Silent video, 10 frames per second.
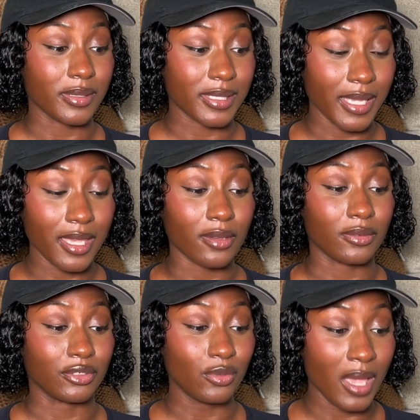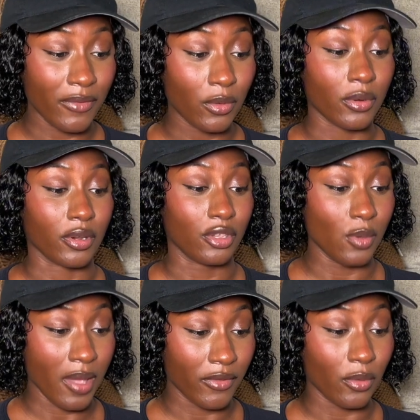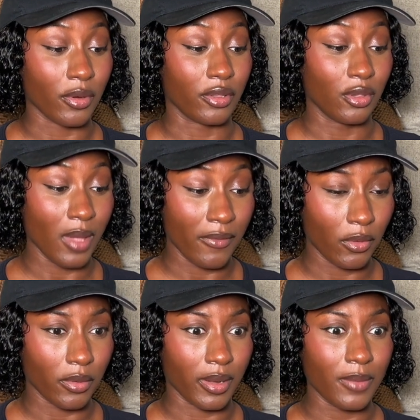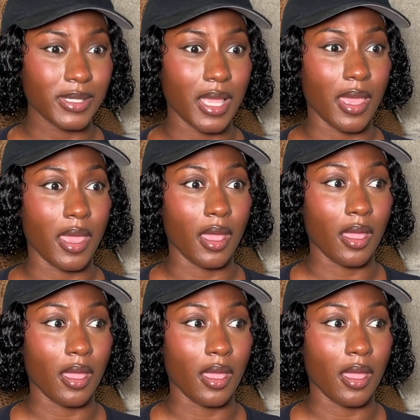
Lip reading: sales. You have an order, you have an order, you have an order. And I was like,